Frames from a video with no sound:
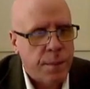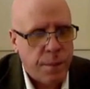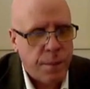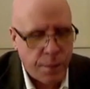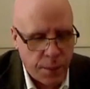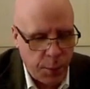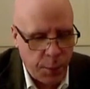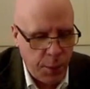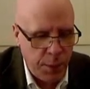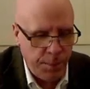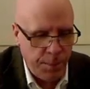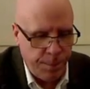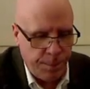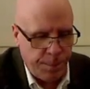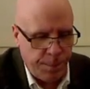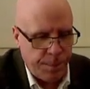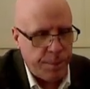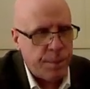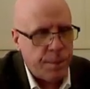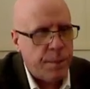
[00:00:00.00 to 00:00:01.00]
let me
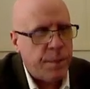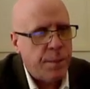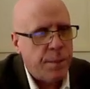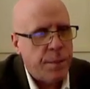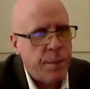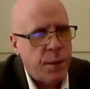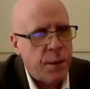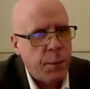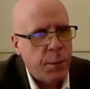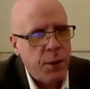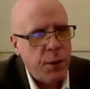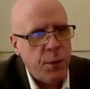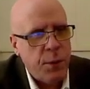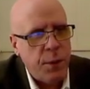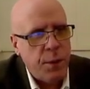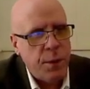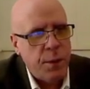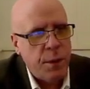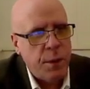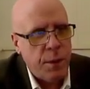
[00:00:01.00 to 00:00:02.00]

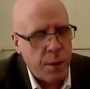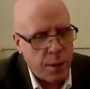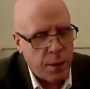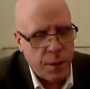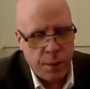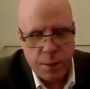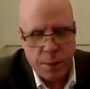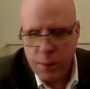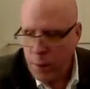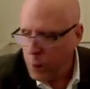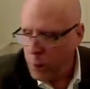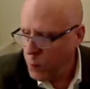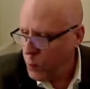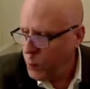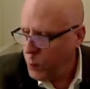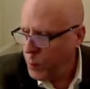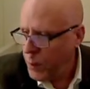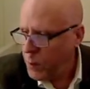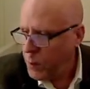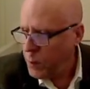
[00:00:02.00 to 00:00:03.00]
do the two
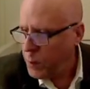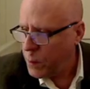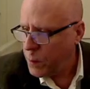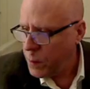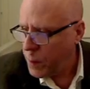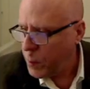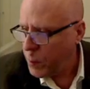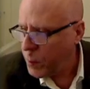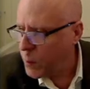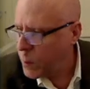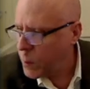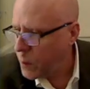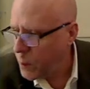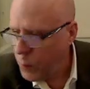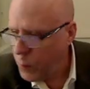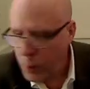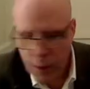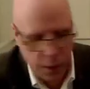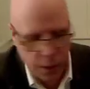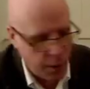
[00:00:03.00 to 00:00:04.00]
pieces separately.
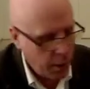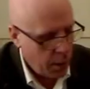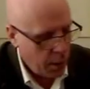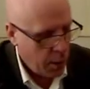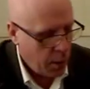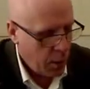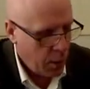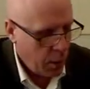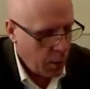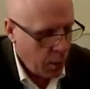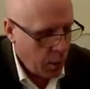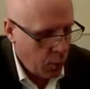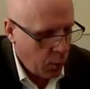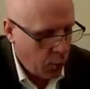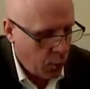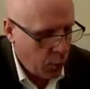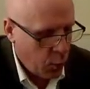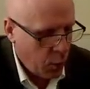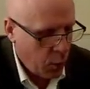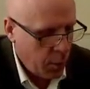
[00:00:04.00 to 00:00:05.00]
We had
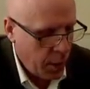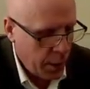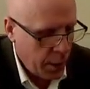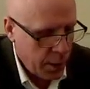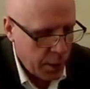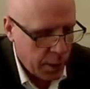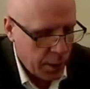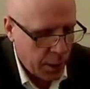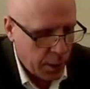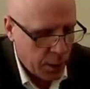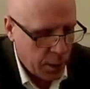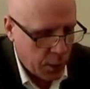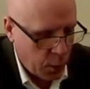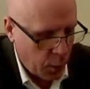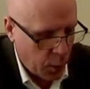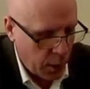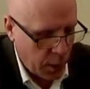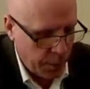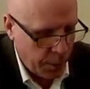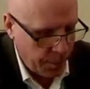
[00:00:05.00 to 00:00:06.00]
4 minus x
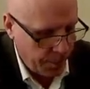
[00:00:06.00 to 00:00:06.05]
squared.